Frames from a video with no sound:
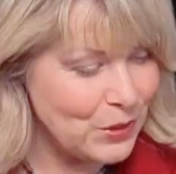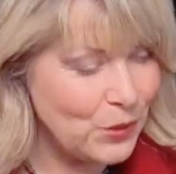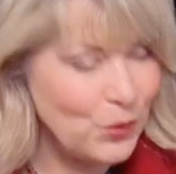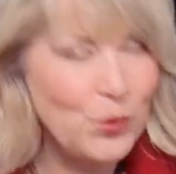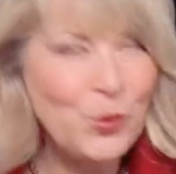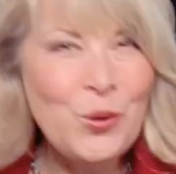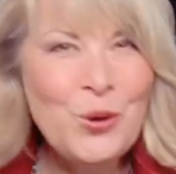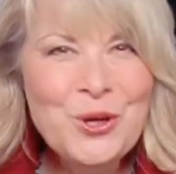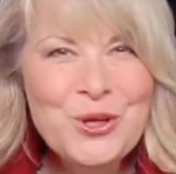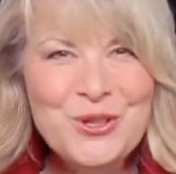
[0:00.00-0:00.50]
a
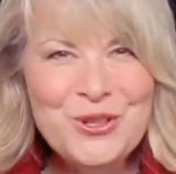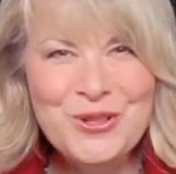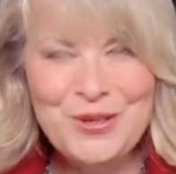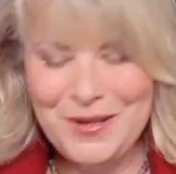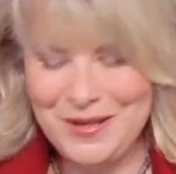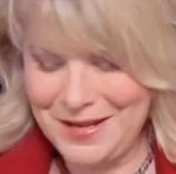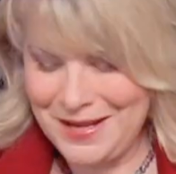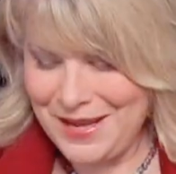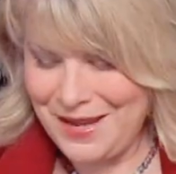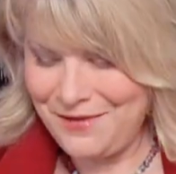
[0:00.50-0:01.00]

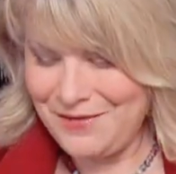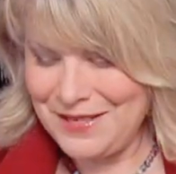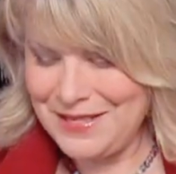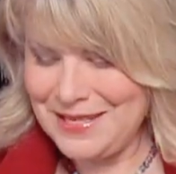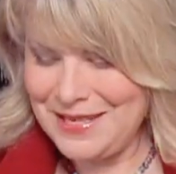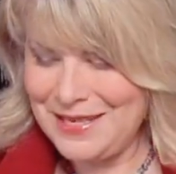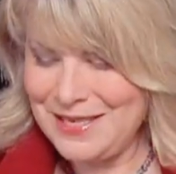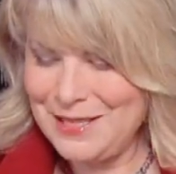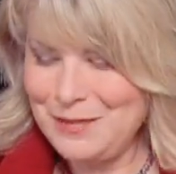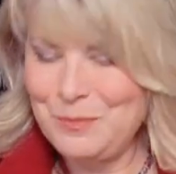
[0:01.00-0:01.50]
quarter of a
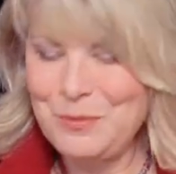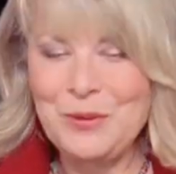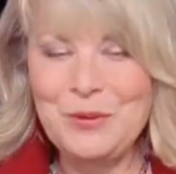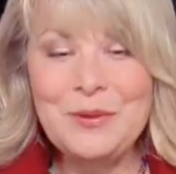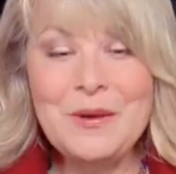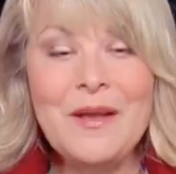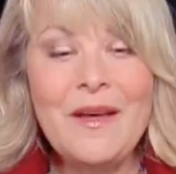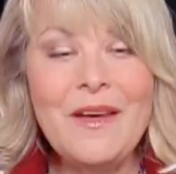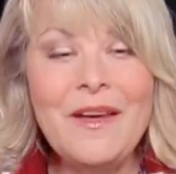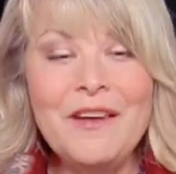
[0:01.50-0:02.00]

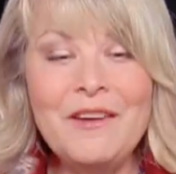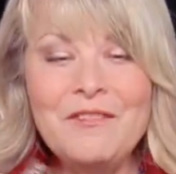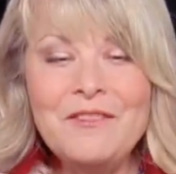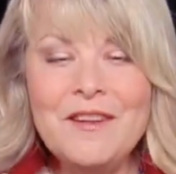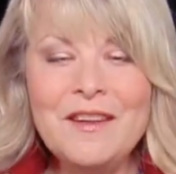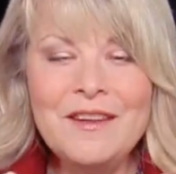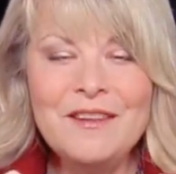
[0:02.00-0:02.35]
teaspoon of